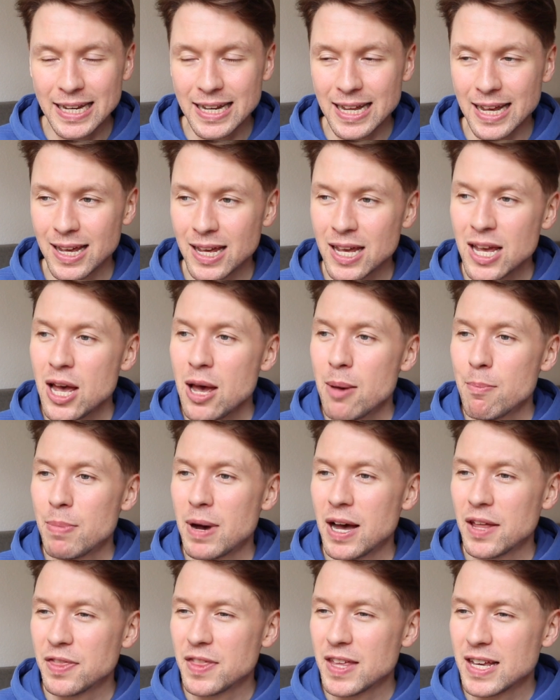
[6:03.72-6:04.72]
in it,
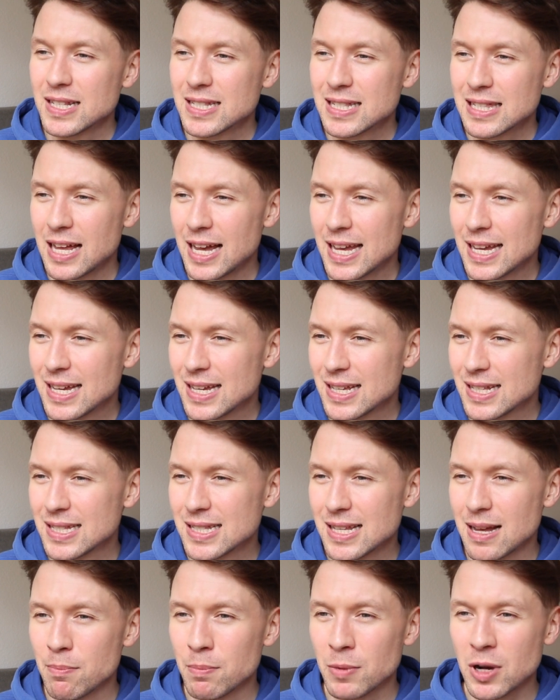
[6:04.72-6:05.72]
but there's like
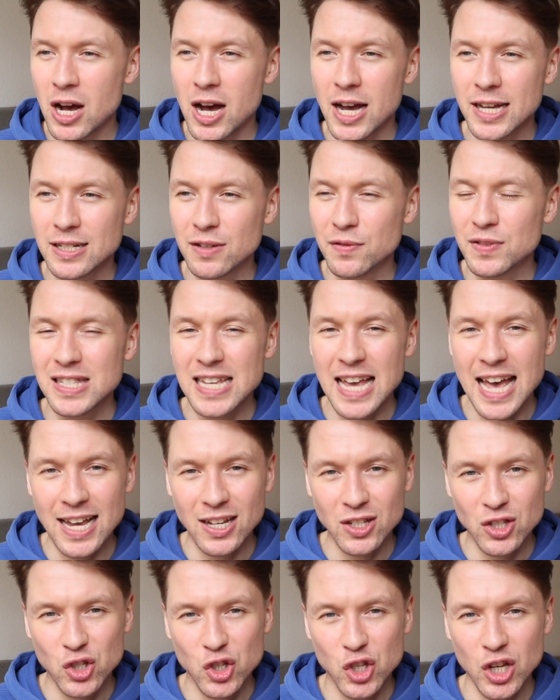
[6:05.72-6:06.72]
some kind of
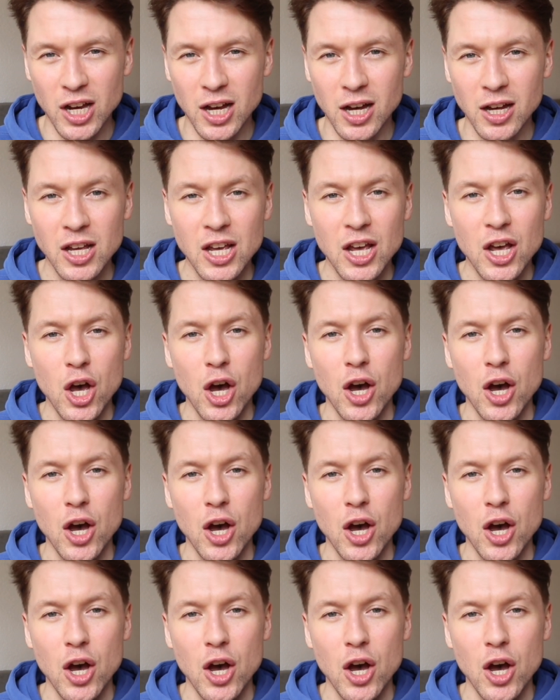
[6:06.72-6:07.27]
texture